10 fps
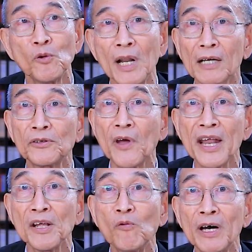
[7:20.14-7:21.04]
good luck to
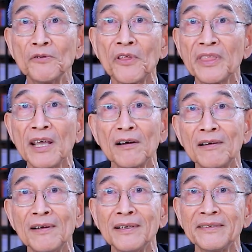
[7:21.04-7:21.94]
anyone who think
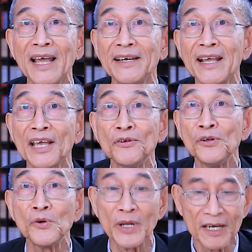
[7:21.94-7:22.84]
that they can
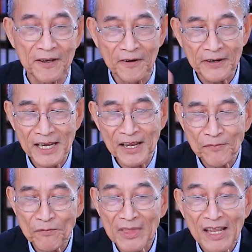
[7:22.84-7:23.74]
do it. Okay,
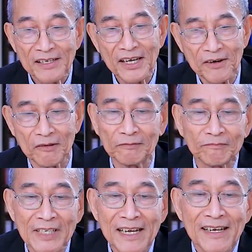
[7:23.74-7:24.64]
so
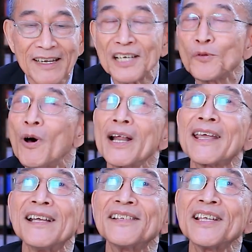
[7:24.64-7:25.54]
there's what I
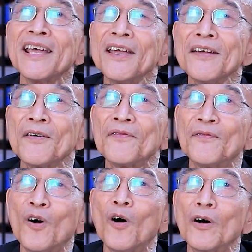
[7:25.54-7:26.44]
can say
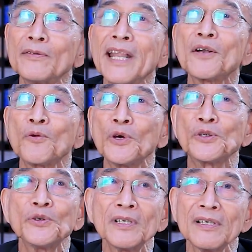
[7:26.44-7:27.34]
for that
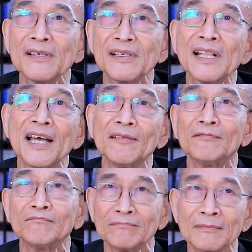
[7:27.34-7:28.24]
question is that
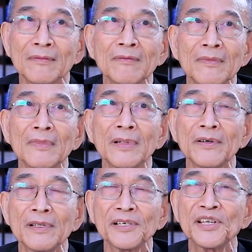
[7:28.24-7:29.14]

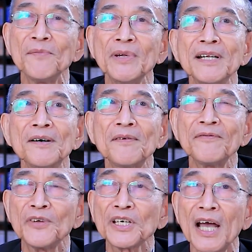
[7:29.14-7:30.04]
the seminar
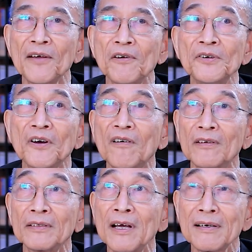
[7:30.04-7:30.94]
which I'm going to
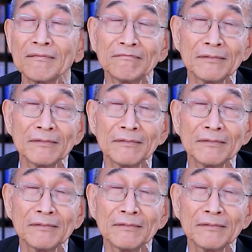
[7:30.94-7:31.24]
conduct